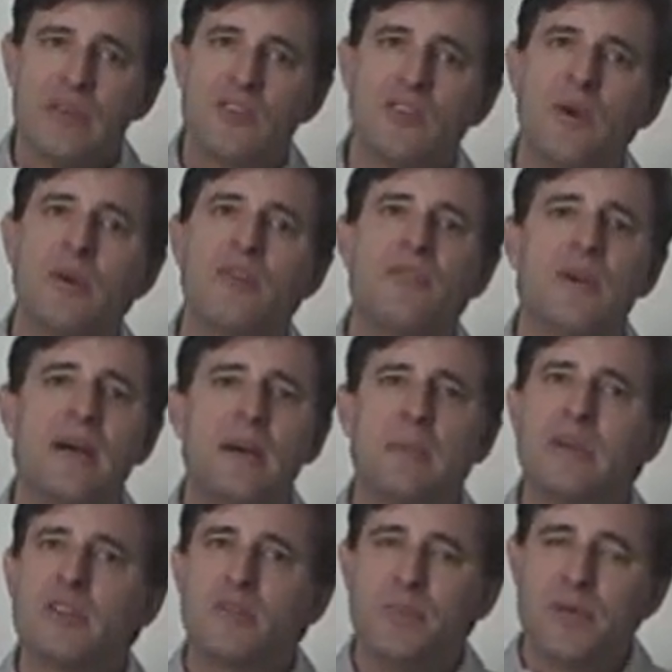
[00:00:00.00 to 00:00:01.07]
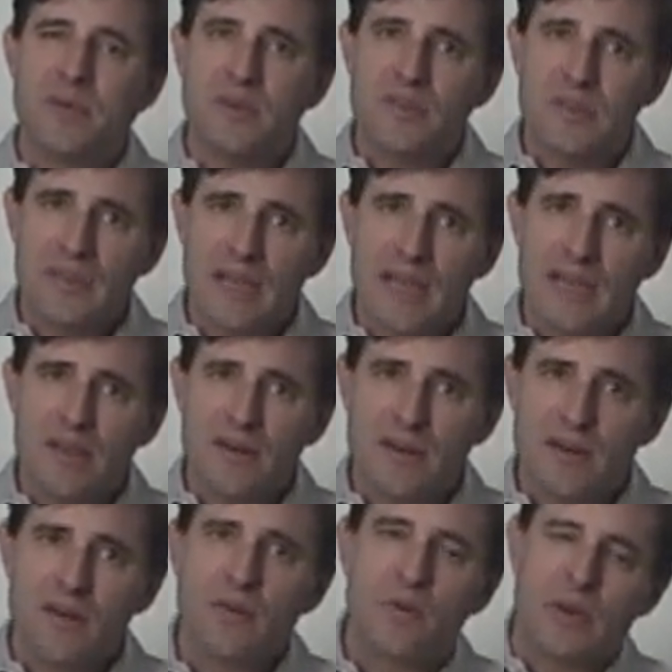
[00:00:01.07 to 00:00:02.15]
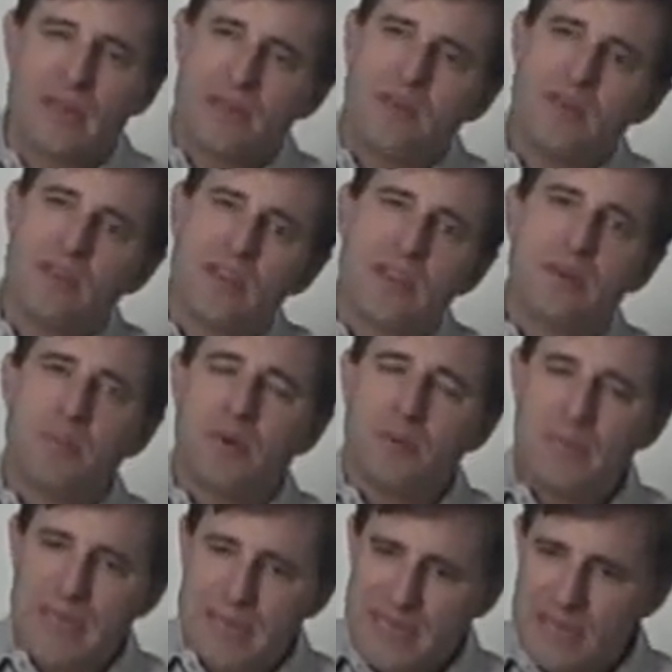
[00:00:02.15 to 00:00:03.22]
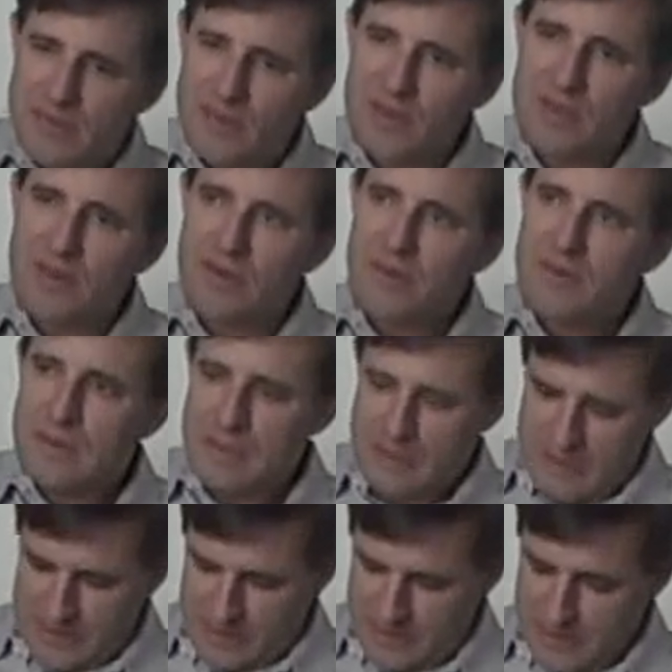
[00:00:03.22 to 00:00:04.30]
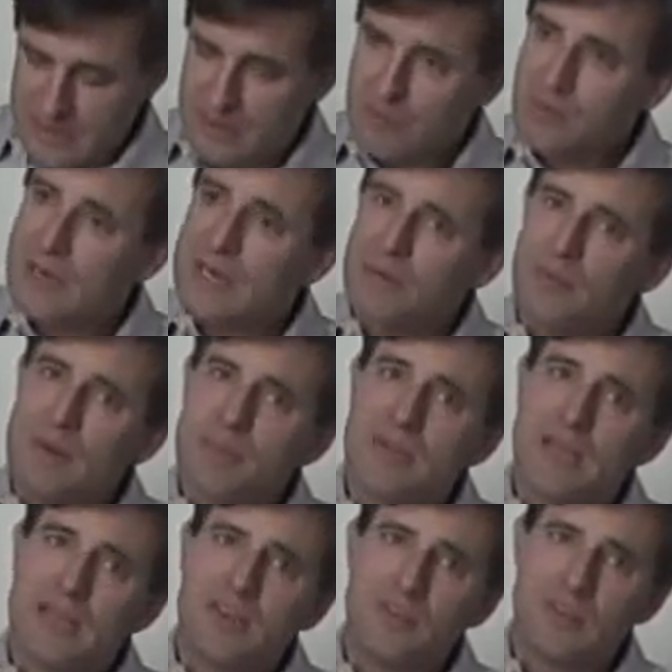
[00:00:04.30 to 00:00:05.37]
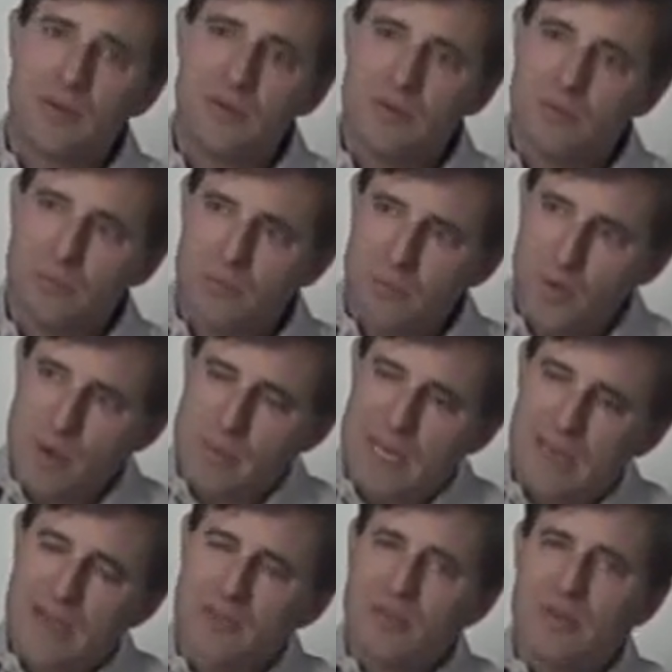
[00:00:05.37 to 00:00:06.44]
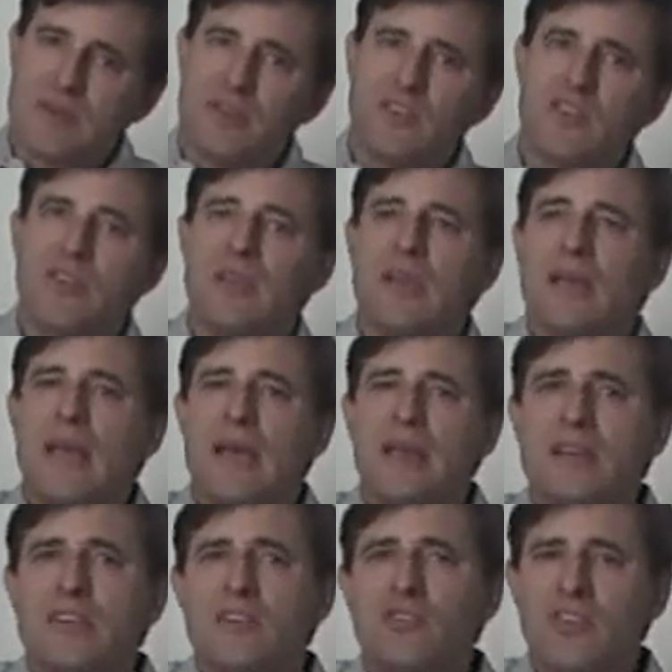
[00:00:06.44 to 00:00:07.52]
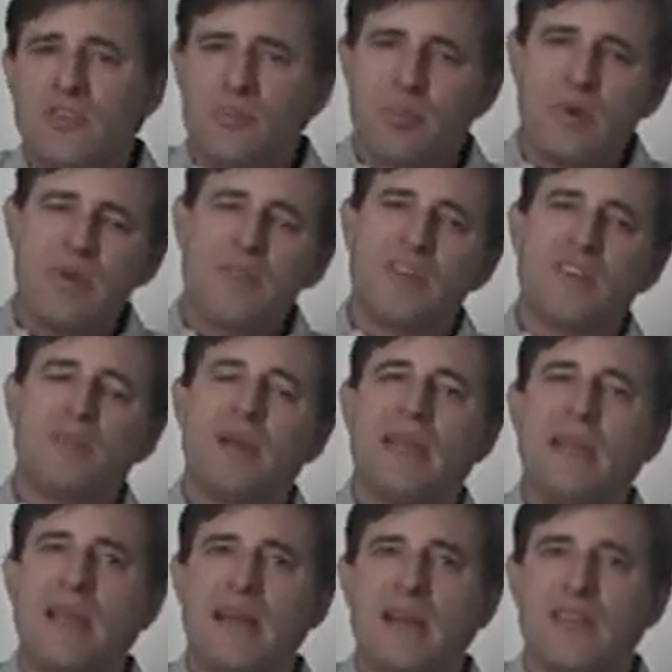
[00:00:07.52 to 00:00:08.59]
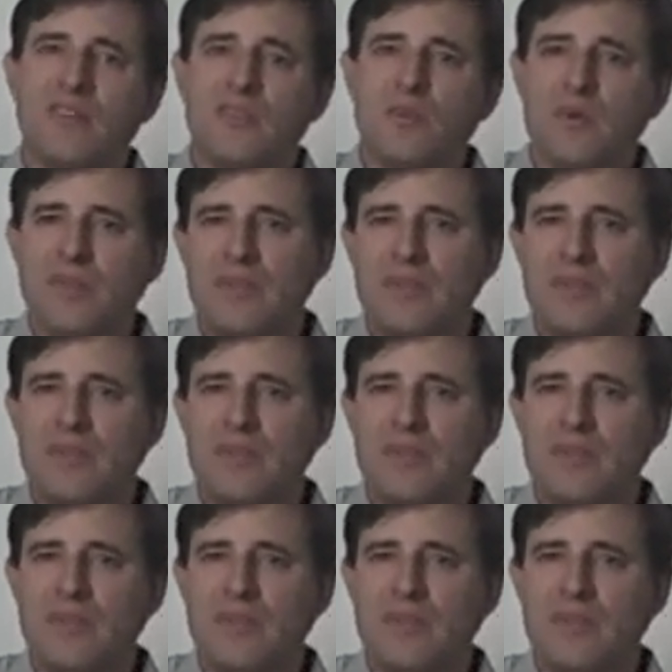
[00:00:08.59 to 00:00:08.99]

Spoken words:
So if I'm experiencing anger, what I can do is I can put my hands here on the right rib cage where my liver is, and I can just breathe into my hands